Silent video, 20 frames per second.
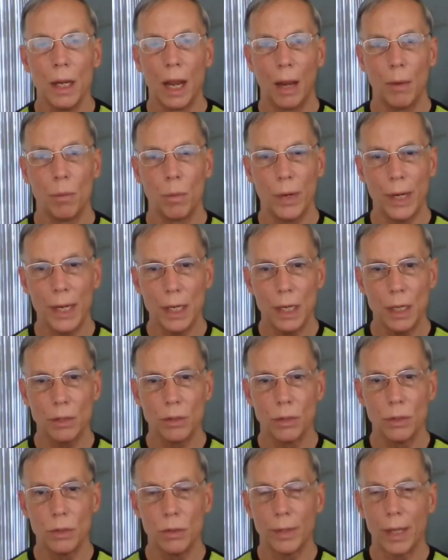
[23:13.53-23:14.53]
And we need
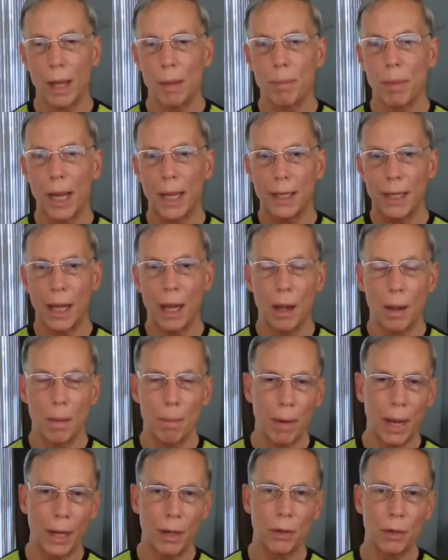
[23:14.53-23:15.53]
to do that. Bi-
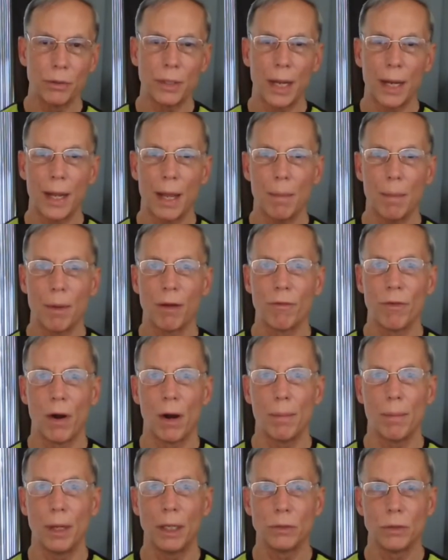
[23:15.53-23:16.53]
biodynamic
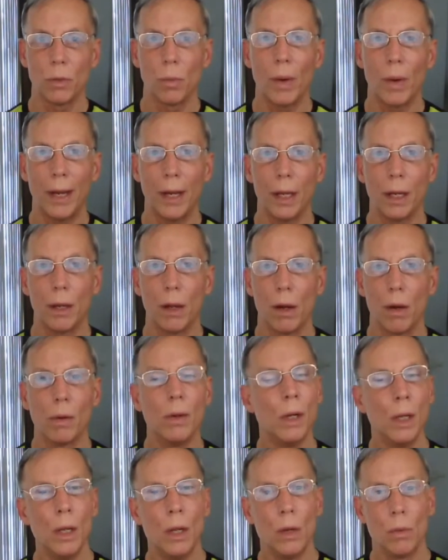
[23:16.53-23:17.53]
farming is the way to
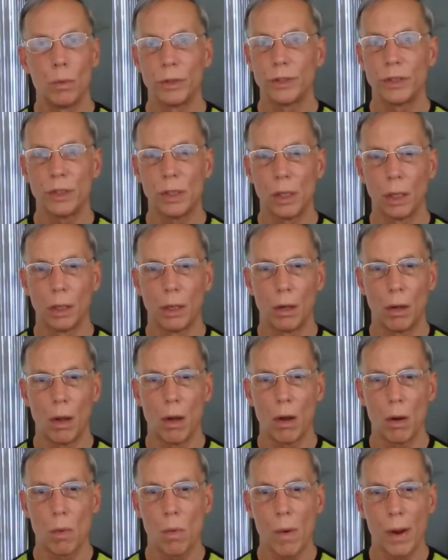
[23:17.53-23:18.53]
go. We're still a
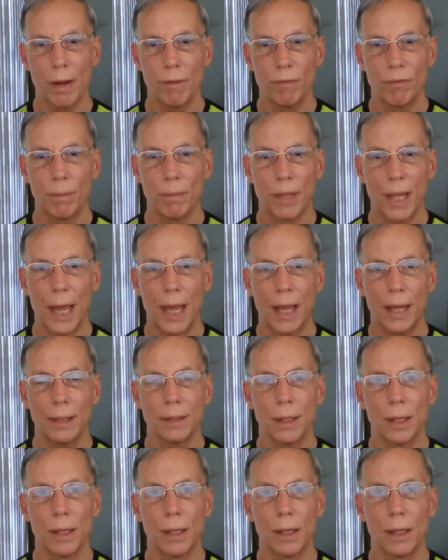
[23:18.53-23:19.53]
long way from that.
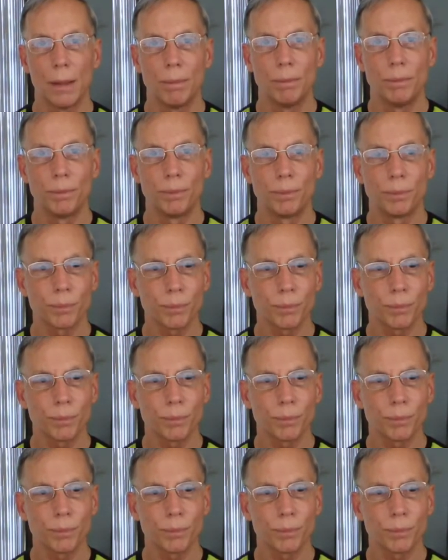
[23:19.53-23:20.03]
Um,